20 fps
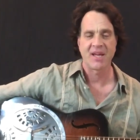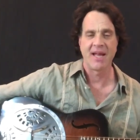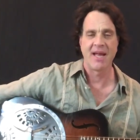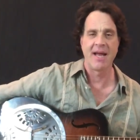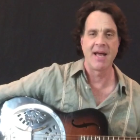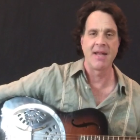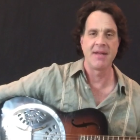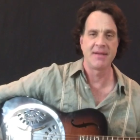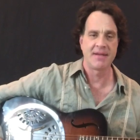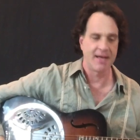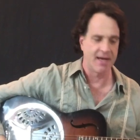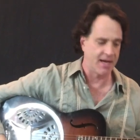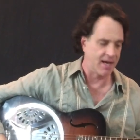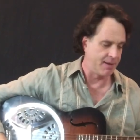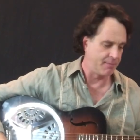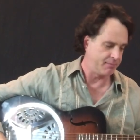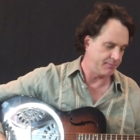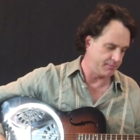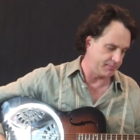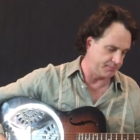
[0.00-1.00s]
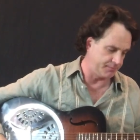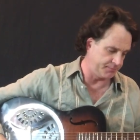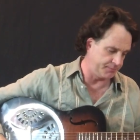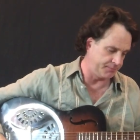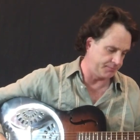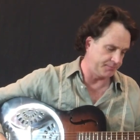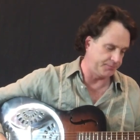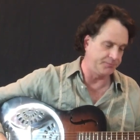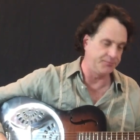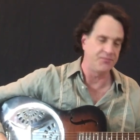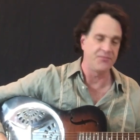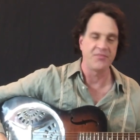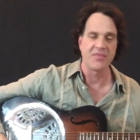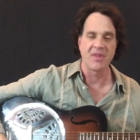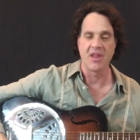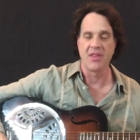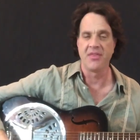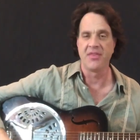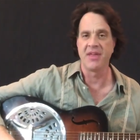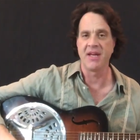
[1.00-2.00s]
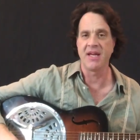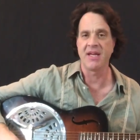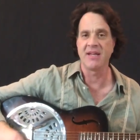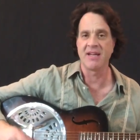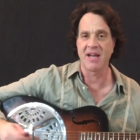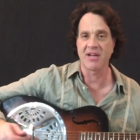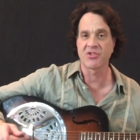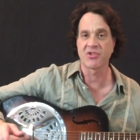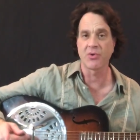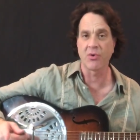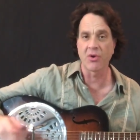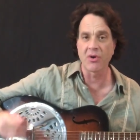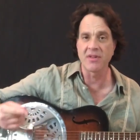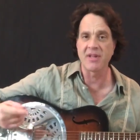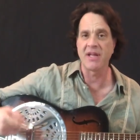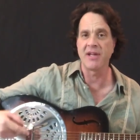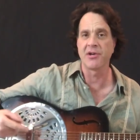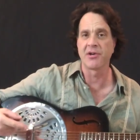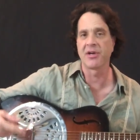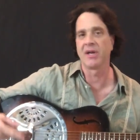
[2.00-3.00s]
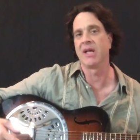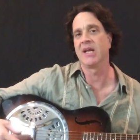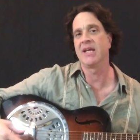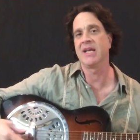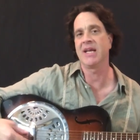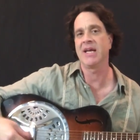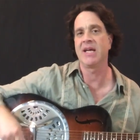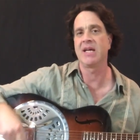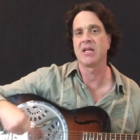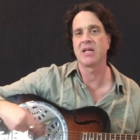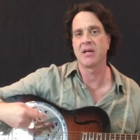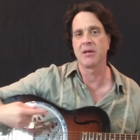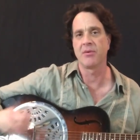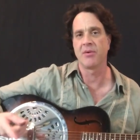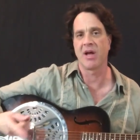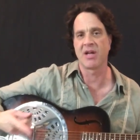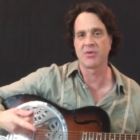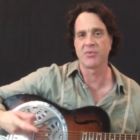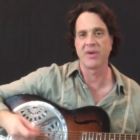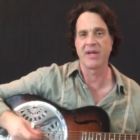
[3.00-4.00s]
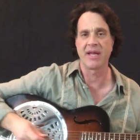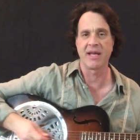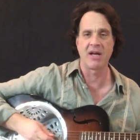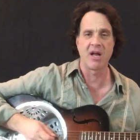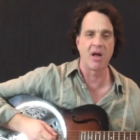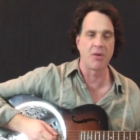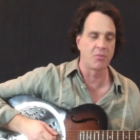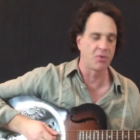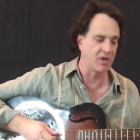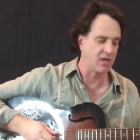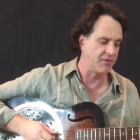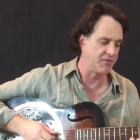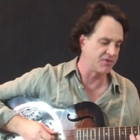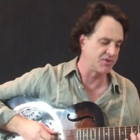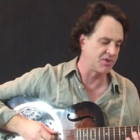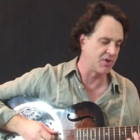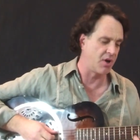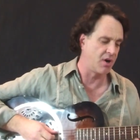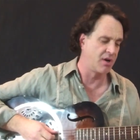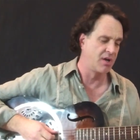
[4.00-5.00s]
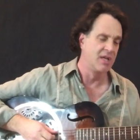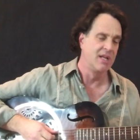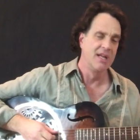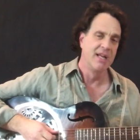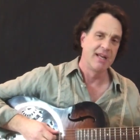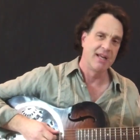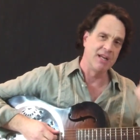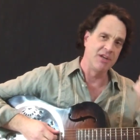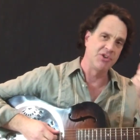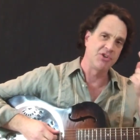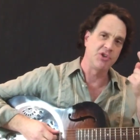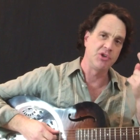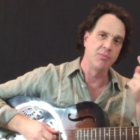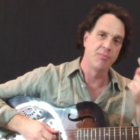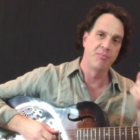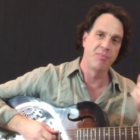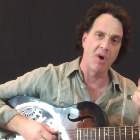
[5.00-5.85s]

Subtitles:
And the next chord that you're going to need as we get onward in the song is you